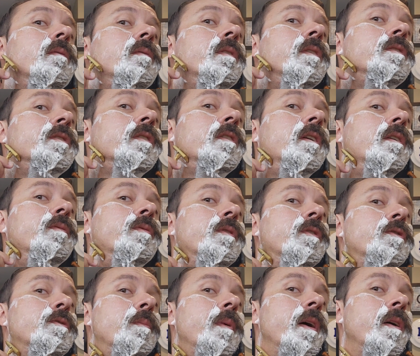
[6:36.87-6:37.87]
It's a
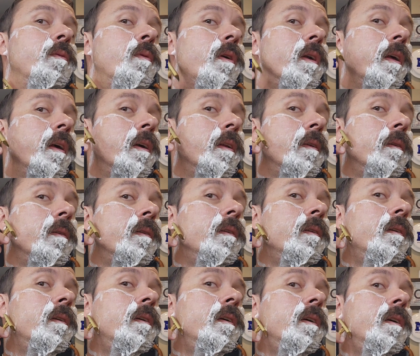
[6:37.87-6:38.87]
confidence man running it.
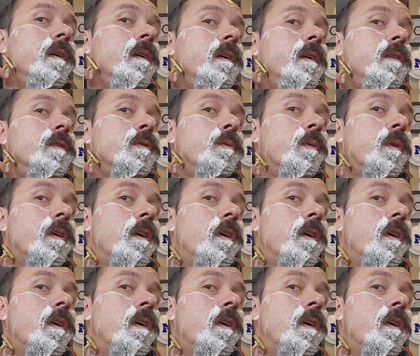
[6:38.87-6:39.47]
So what